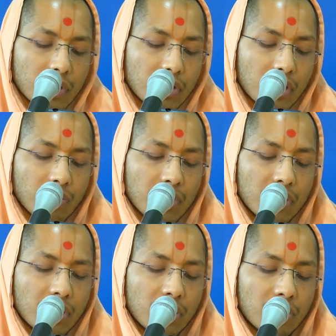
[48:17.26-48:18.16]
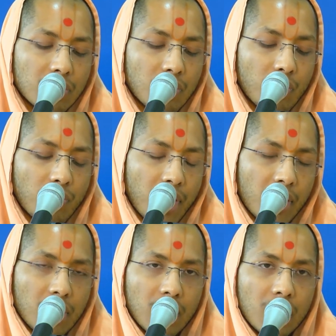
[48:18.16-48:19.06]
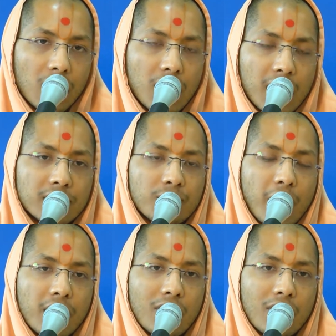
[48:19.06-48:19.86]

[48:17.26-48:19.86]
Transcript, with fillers: even in the way he has many